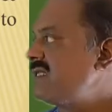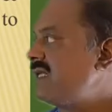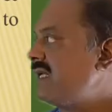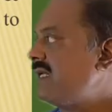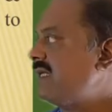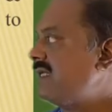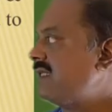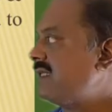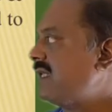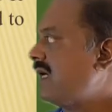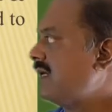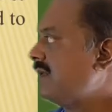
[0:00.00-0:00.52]

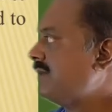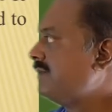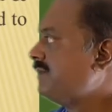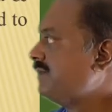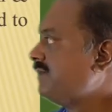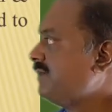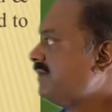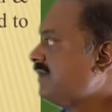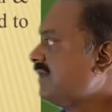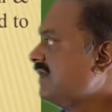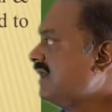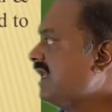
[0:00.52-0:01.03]

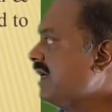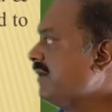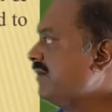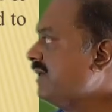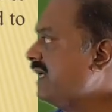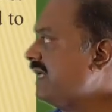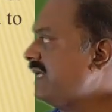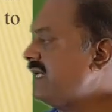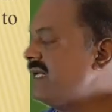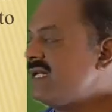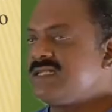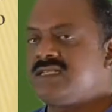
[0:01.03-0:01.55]
Samhita, the
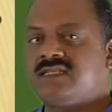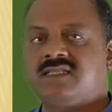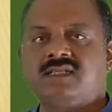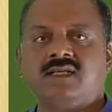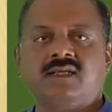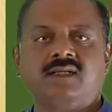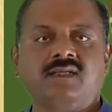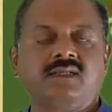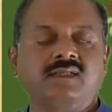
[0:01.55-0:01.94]
various